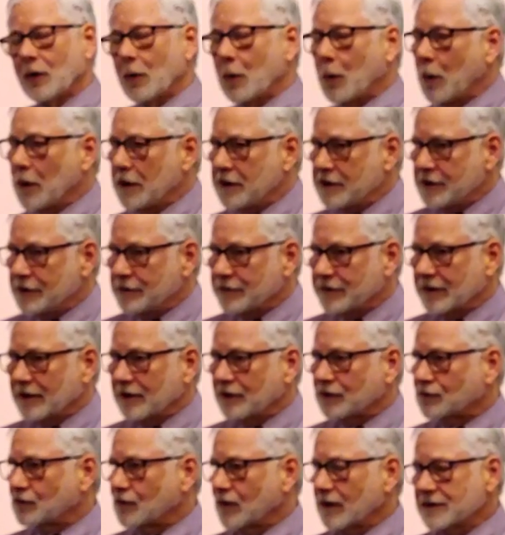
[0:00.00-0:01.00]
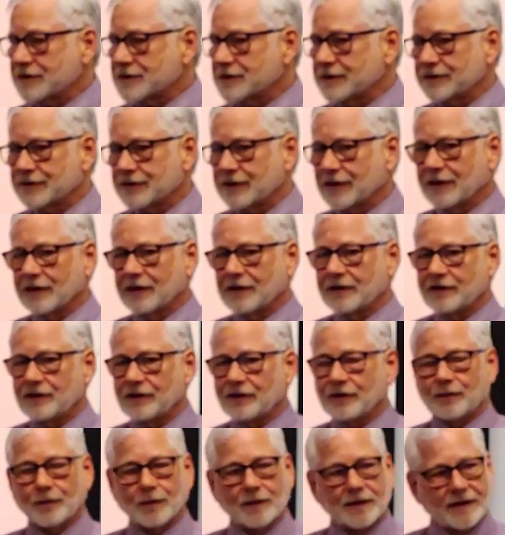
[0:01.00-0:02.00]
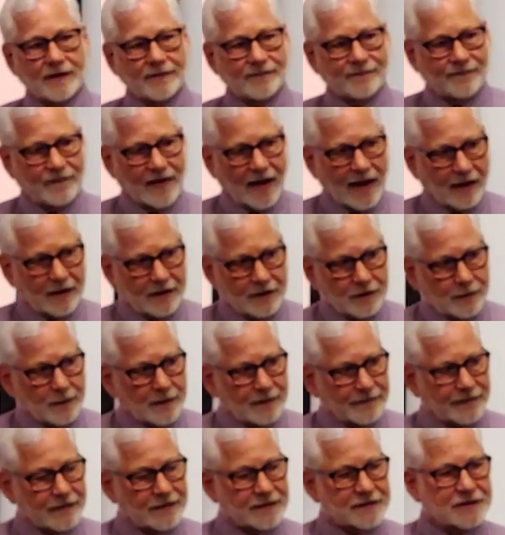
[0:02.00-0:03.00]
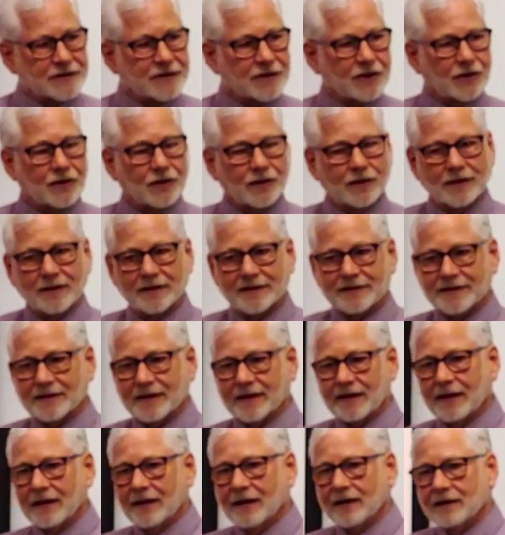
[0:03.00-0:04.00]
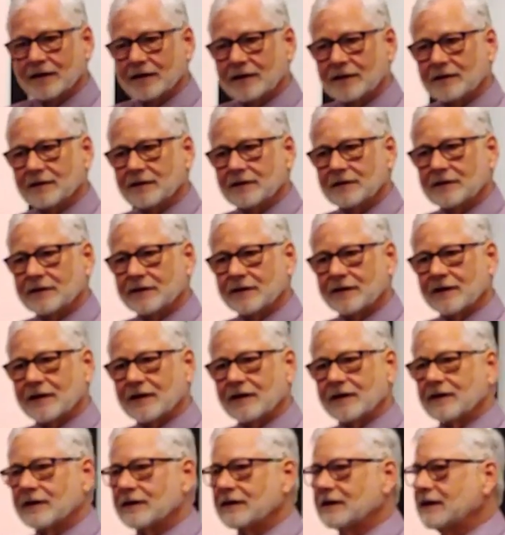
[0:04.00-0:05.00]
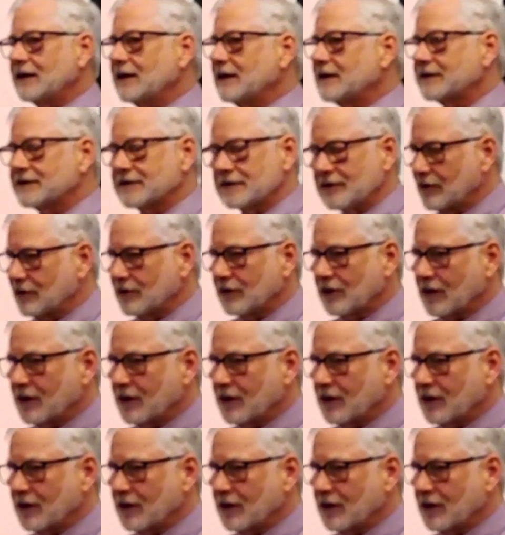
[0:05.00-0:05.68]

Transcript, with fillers: What do you think Russia's going to do when the value of his currency is no